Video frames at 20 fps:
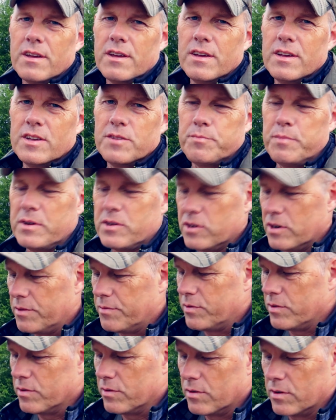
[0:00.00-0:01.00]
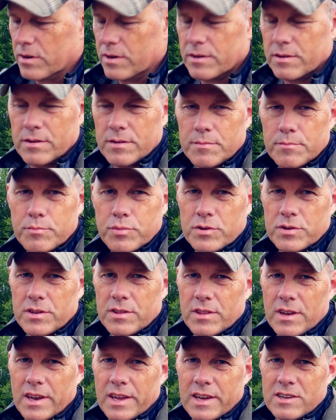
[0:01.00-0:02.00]
especially if you are
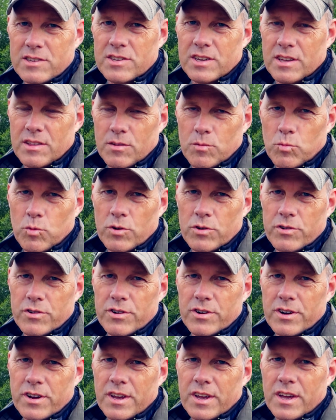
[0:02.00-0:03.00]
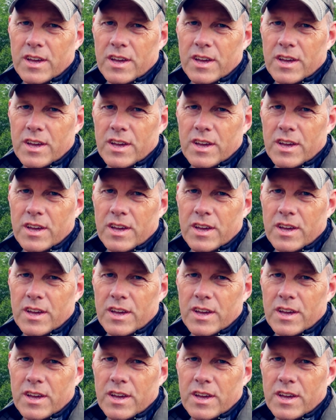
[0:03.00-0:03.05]
putting the legs in the water.